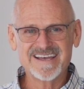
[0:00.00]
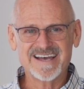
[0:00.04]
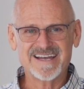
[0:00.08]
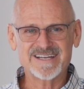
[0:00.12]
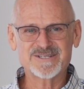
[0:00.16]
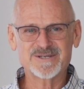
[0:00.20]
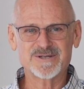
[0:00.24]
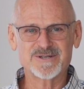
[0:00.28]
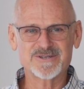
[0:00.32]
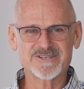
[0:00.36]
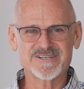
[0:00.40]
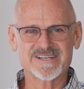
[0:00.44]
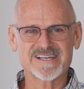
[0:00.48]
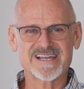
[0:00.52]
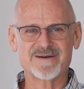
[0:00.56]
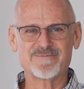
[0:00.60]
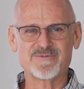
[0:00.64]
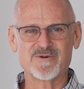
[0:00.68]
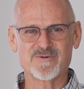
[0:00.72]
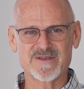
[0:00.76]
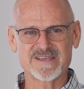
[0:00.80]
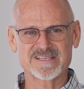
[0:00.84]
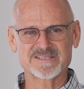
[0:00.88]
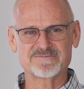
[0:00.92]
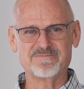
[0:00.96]
I told you a
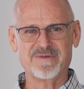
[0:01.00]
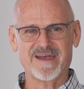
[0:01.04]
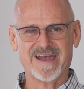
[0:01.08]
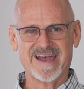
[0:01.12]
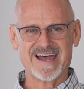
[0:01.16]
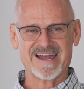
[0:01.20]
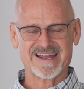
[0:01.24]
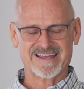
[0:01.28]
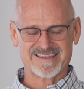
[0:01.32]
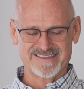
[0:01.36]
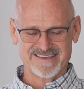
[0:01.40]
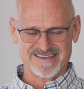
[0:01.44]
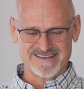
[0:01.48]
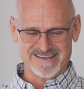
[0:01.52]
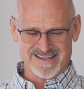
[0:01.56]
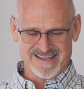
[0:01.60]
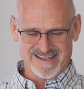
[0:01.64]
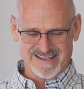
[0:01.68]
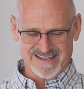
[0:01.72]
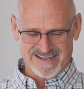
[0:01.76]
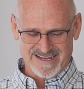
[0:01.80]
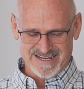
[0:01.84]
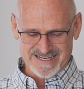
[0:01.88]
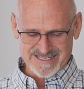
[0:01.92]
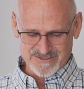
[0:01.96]
couple weeks back that
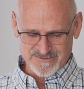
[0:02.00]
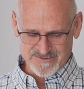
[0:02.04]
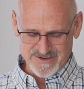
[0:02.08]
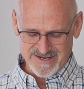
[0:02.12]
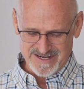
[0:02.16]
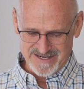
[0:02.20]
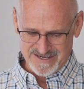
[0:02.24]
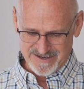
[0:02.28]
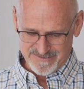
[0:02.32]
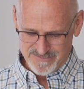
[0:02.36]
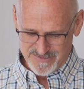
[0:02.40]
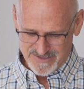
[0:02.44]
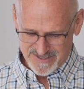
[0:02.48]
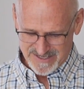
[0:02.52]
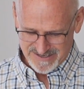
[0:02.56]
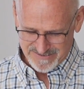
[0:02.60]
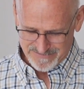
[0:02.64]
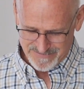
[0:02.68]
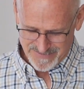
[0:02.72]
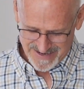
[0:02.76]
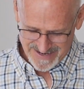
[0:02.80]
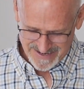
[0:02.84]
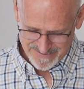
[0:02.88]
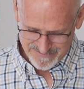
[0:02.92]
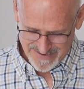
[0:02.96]
I was reading a
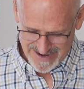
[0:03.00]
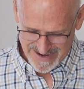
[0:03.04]
book by